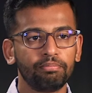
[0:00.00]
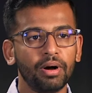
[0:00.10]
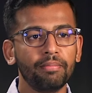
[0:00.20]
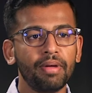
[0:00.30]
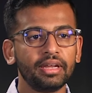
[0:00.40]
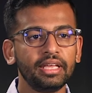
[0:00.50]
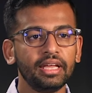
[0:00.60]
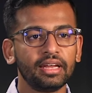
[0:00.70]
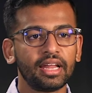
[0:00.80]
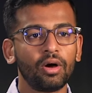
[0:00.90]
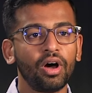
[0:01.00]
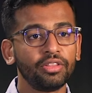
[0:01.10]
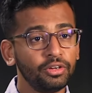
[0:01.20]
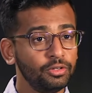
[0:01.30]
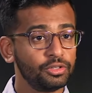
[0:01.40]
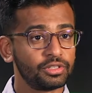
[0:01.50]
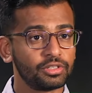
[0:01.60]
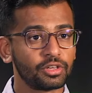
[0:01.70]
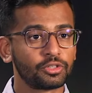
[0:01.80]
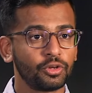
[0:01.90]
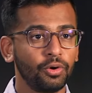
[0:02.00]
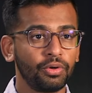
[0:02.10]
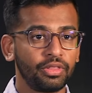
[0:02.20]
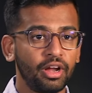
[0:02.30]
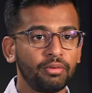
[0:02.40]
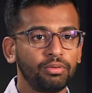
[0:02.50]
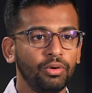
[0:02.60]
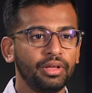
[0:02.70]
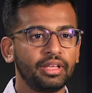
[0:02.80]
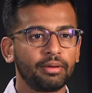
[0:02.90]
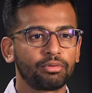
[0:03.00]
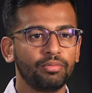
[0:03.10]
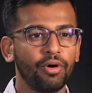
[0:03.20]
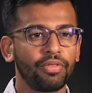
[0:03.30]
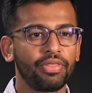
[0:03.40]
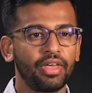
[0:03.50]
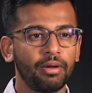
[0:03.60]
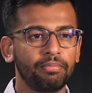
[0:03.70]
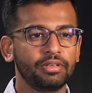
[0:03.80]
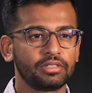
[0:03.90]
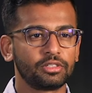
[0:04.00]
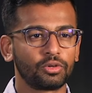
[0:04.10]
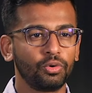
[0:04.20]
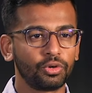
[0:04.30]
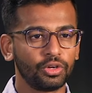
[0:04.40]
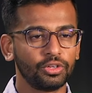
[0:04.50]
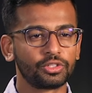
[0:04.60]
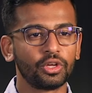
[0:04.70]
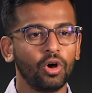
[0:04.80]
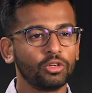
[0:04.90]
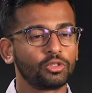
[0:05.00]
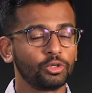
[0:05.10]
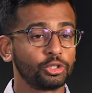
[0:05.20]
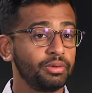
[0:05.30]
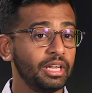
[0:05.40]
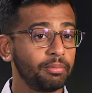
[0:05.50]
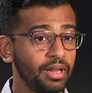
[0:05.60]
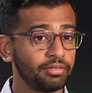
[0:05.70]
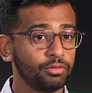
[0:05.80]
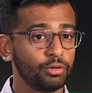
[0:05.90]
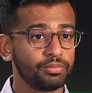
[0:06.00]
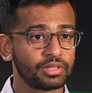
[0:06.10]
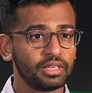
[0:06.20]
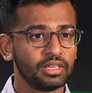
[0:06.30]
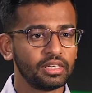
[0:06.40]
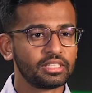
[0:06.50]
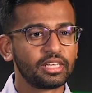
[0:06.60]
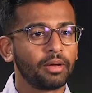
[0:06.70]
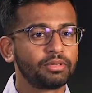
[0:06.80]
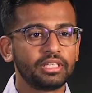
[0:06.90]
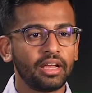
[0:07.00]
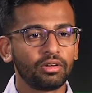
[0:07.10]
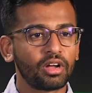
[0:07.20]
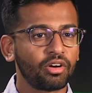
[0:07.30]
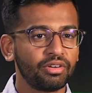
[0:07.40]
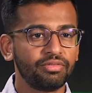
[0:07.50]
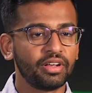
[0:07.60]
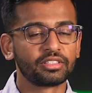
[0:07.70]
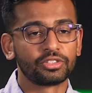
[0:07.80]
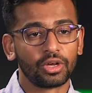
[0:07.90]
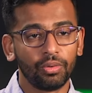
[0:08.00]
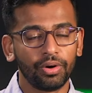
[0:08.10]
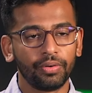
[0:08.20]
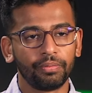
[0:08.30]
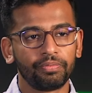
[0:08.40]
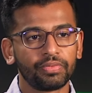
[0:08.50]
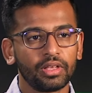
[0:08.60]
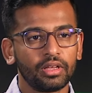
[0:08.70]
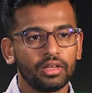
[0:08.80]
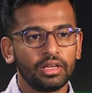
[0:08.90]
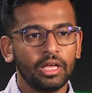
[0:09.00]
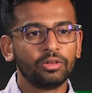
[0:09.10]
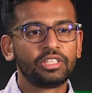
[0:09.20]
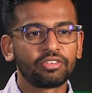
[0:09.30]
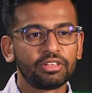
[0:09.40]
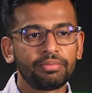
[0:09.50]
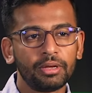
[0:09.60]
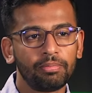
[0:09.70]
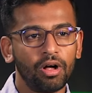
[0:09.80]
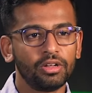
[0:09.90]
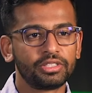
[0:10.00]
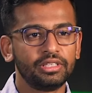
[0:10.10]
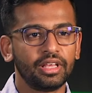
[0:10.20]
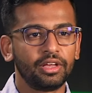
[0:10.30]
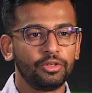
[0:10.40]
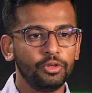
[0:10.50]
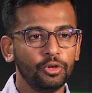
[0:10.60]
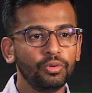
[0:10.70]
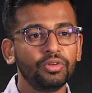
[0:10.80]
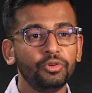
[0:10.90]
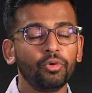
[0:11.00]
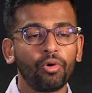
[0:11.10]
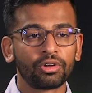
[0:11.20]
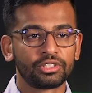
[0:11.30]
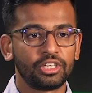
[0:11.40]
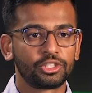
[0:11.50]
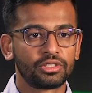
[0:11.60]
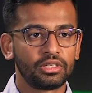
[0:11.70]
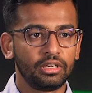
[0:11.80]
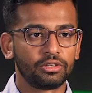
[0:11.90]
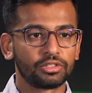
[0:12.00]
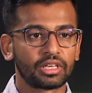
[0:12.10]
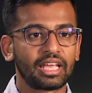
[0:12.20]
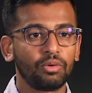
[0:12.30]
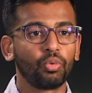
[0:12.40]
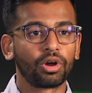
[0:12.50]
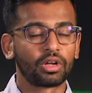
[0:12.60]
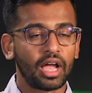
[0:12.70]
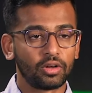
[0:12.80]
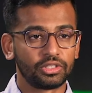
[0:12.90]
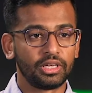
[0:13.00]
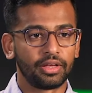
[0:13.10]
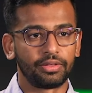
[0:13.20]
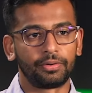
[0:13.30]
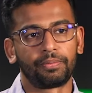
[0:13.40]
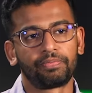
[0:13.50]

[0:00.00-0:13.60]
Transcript: But many allow other users so their employee can promote their business or goods on social media platforms, stay up to date on current events, and so on. It will definitely be a policy that you and your organization's leaders can work out together.